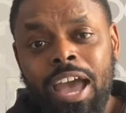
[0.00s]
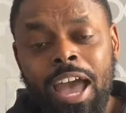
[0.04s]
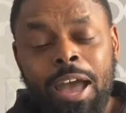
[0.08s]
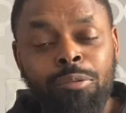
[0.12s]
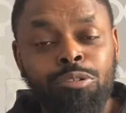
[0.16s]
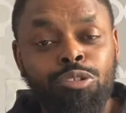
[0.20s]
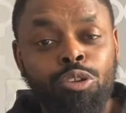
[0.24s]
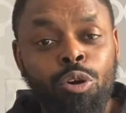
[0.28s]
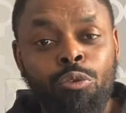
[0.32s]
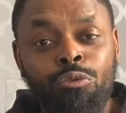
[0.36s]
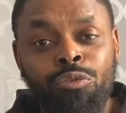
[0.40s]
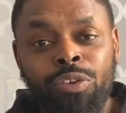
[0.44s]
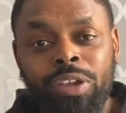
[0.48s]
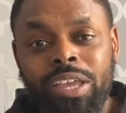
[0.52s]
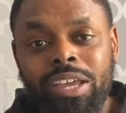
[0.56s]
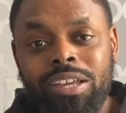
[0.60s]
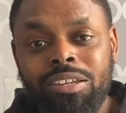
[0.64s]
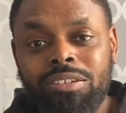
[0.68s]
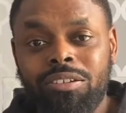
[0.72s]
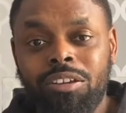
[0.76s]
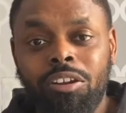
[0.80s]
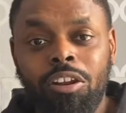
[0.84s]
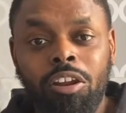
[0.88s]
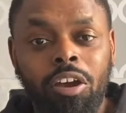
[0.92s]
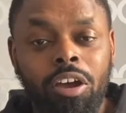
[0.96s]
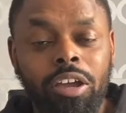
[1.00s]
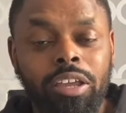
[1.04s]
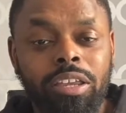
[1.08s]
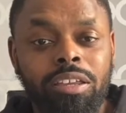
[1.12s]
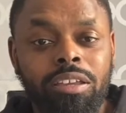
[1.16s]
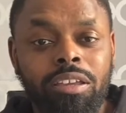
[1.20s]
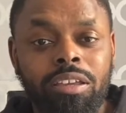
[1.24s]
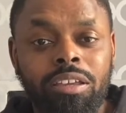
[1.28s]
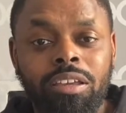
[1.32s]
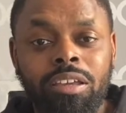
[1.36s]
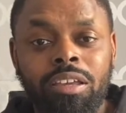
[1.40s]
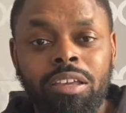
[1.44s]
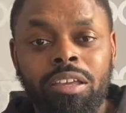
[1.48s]
Don't forget to
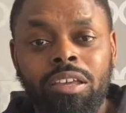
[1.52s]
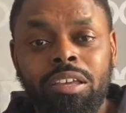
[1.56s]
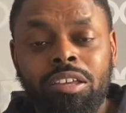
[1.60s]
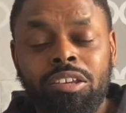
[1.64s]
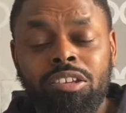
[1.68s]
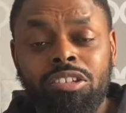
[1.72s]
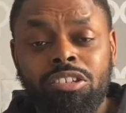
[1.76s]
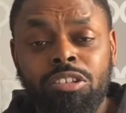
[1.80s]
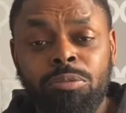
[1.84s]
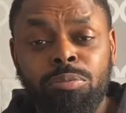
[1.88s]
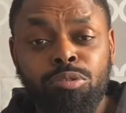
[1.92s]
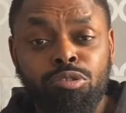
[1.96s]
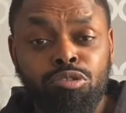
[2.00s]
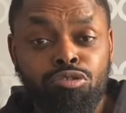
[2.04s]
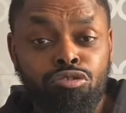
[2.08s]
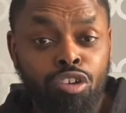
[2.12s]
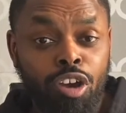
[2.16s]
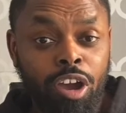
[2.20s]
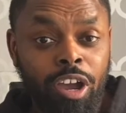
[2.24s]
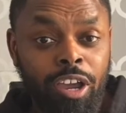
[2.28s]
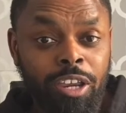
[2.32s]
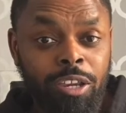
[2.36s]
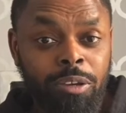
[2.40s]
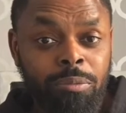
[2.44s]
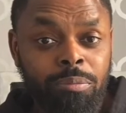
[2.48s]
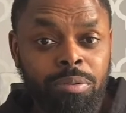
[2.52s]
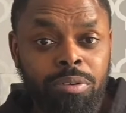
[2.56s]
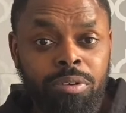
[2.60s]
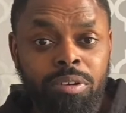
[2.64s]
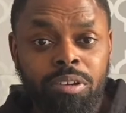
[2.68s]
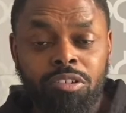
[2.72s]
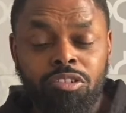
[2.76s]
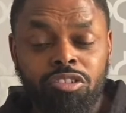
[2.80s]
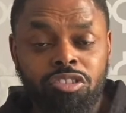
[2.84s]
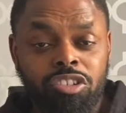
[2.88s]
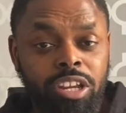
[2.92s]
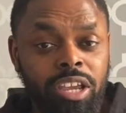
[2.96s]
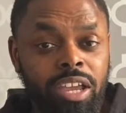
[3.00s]
like, subscribe,
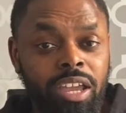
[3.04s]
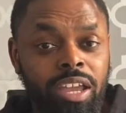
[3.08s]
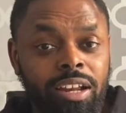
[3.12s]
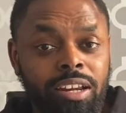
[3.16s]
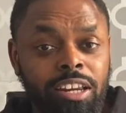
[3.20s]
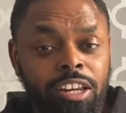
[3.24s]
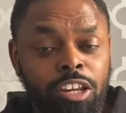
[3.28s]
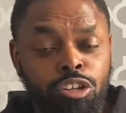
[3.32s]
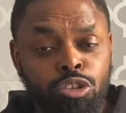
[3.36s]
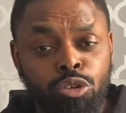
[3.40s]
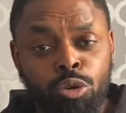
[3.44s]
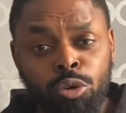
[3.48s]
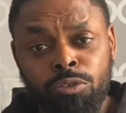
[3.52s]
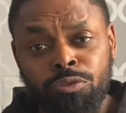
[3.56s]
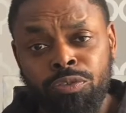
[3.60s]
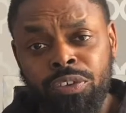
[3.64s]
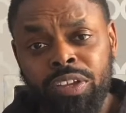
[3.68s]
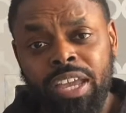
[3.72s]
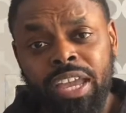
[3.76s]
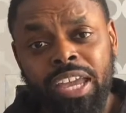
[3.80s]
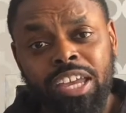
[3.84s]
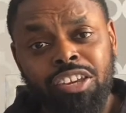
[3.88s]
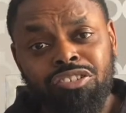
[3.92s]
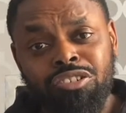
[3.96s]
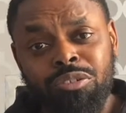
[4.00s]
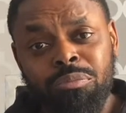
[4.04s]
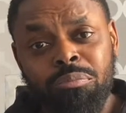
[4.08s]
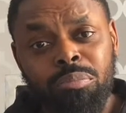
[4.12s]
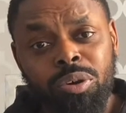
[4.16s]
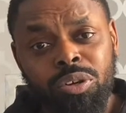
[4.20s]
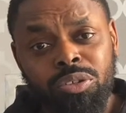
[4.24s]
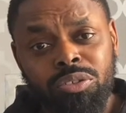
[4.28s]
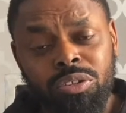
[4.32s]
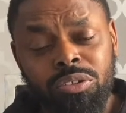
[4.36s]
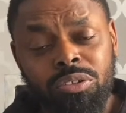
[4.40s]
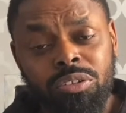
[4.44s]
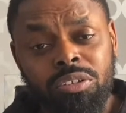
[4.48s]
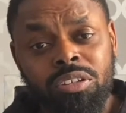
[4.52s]
share, click the notification
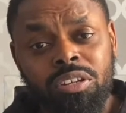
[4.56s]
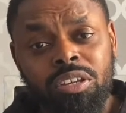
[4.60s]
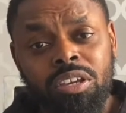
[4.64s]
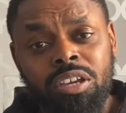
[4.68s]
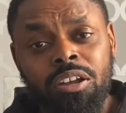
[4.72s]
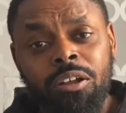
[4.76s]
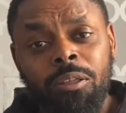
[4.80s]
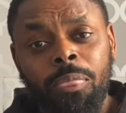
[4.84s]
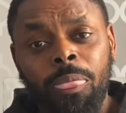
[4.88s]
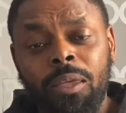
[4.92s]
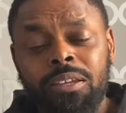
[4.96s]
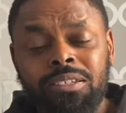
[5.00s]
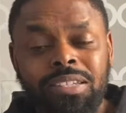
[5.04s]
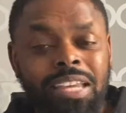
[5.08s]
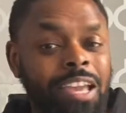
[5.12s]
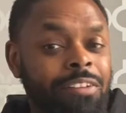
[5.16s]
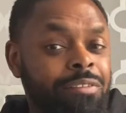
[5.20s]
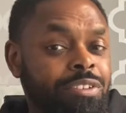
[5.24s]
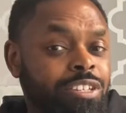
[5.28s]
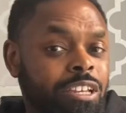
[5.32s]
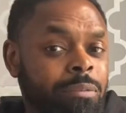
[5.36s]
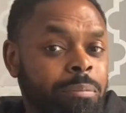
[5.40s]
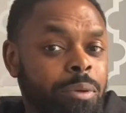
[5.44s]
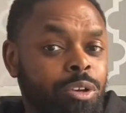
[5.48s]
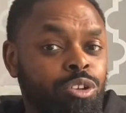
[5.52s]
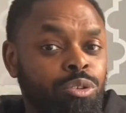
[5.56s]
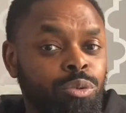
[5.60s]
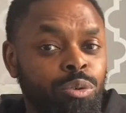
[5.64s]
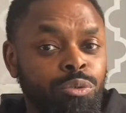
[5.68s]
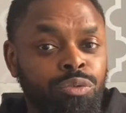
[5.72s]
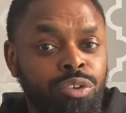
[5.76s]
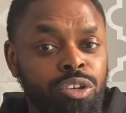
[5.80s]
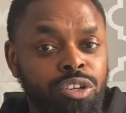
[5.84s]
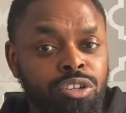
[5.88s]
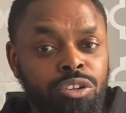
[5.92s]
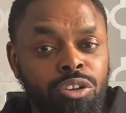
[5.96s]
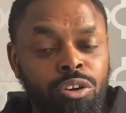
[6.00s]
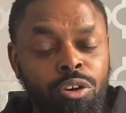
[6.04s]
button. So every time I do a
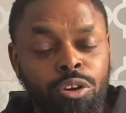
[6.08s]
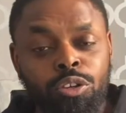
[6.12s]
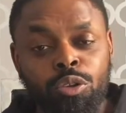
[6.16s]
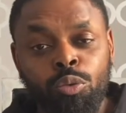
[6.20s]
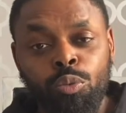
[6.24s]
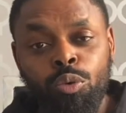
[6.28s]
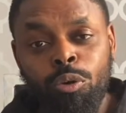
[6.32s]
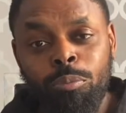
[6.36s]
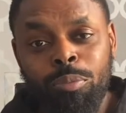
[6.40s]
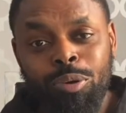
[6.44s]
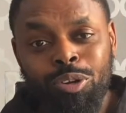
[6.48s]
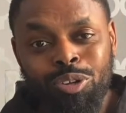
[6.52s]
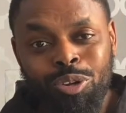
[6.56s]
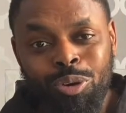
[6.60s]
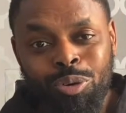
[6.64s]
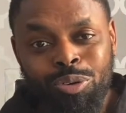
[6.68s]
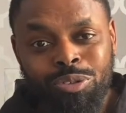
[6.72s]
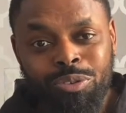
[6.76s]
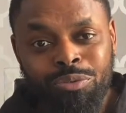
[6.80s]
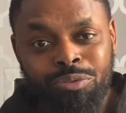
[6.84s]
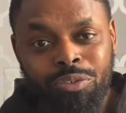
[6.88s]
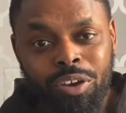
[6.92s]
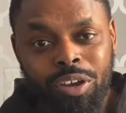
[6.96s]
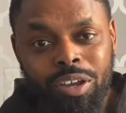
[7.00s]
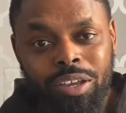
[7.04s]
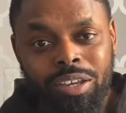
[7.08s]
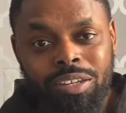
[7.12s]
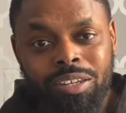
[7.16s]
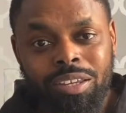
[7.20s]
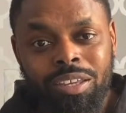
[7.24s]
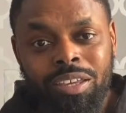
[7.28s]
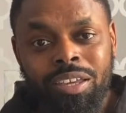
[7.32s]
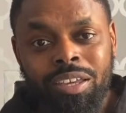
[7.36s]
video, you will be notified.